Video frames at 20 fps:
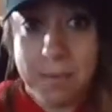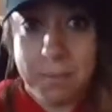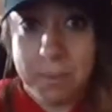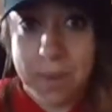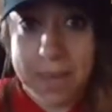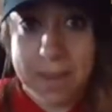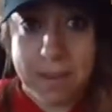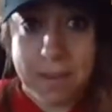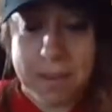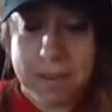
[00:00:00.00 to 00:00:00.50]

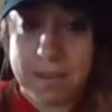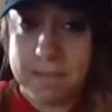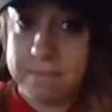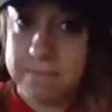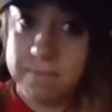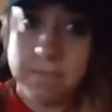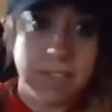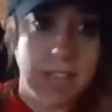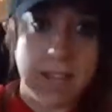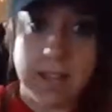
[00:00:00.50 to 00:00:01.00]
where
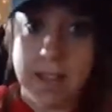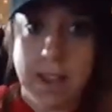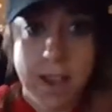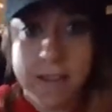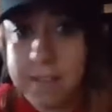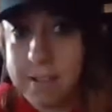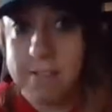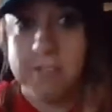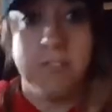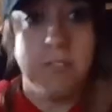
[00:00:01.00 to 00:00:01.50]
like
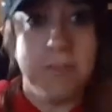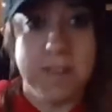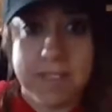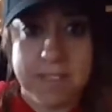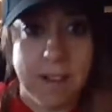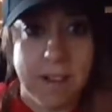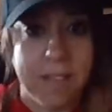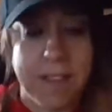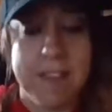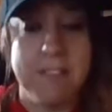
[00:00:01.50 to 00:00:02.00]
other
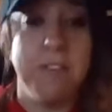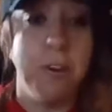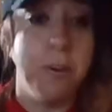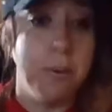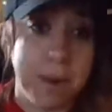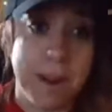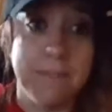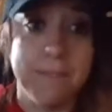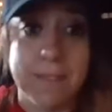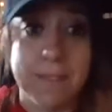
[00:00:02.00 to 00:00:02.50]
students are that
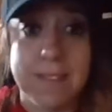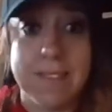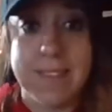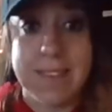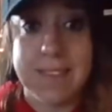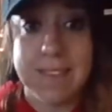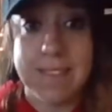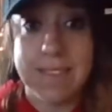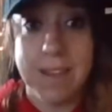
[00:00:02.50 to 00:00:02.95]
don't reference it.